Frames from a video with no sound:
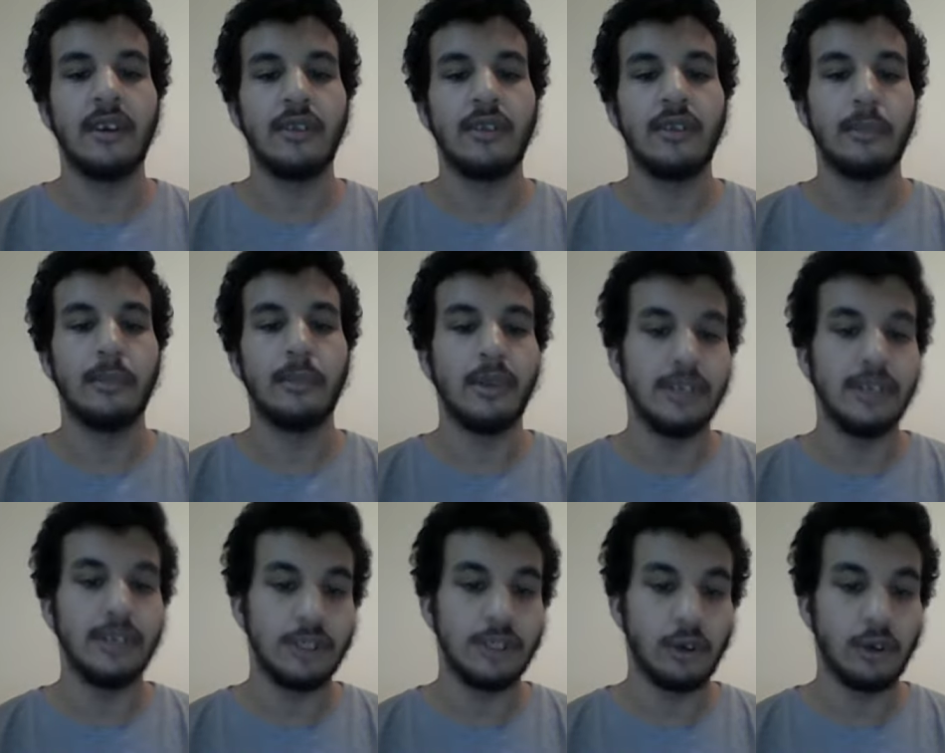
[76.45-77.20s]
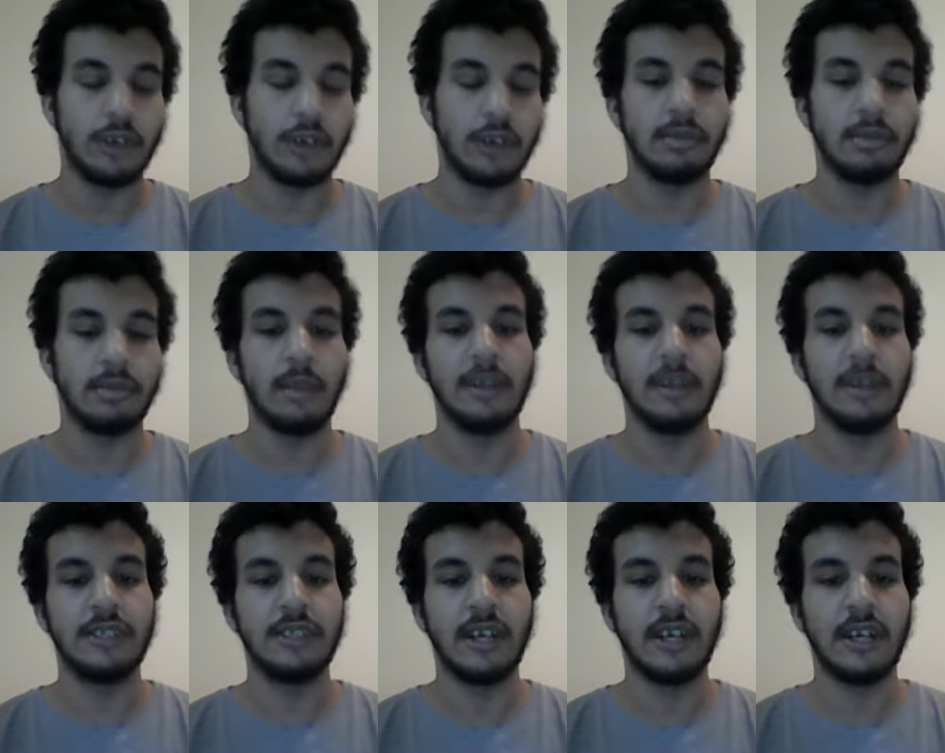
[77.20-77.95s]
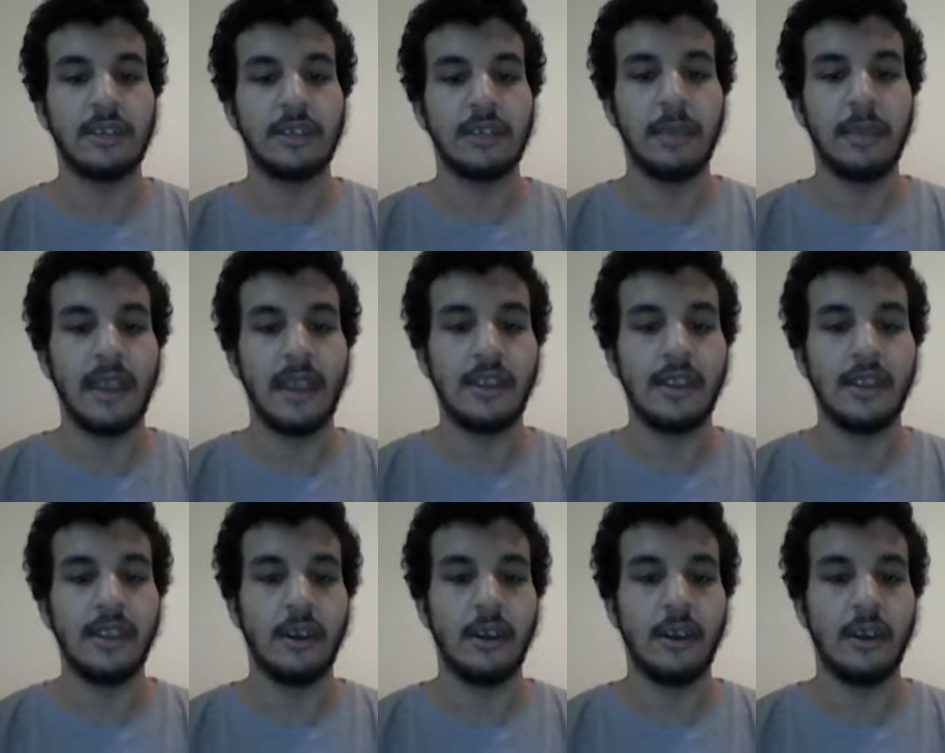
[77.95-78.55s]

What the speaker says: the bully George, played by Josh Peck.